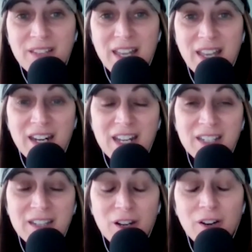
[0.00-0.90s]
and
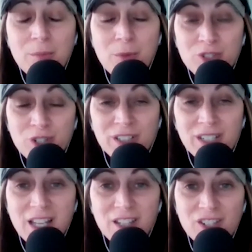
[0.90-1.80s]
their emotional
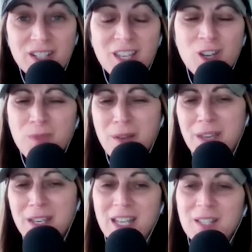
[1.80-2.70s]
intelligence. I hope that
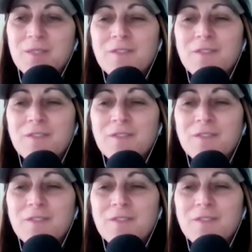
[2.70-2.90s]
makes sense.